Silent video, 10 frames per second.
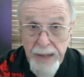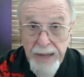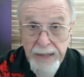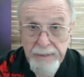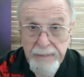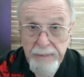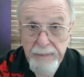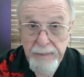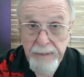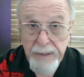and
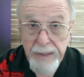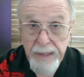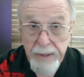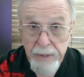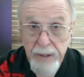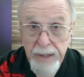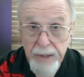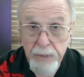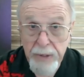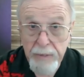here I
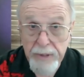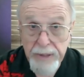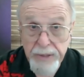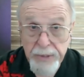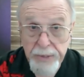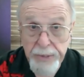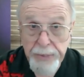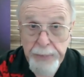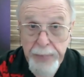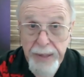agree with it too.
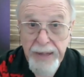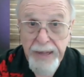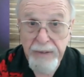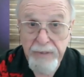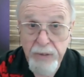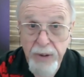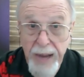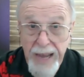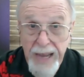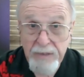If you
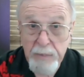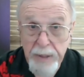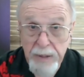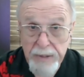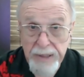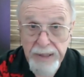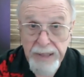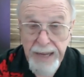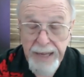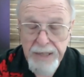have a building
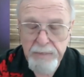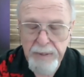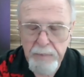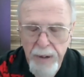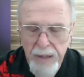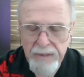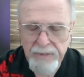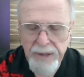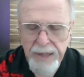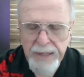that hasn't been
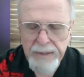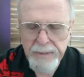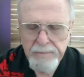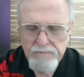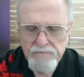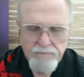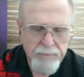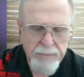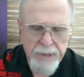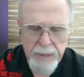modified,
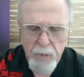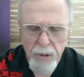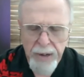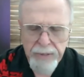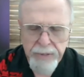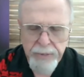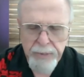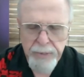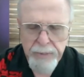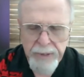say prior
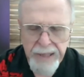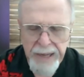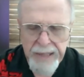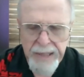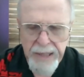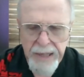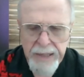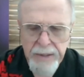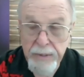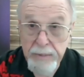to the A
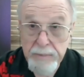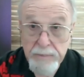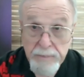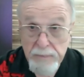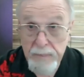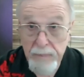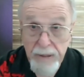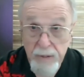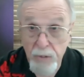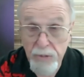D A, or
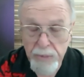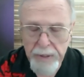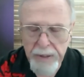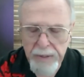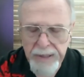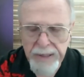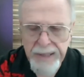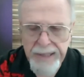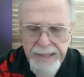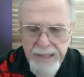an older building
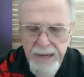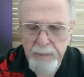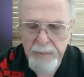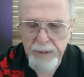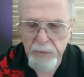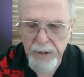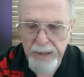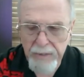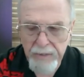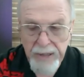that has not been
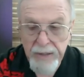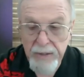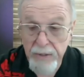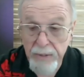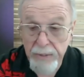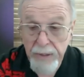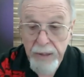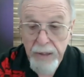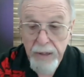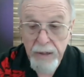renovated or,
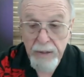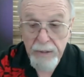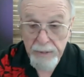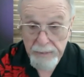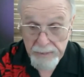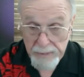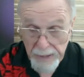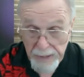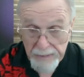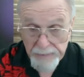or
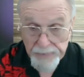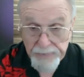uh,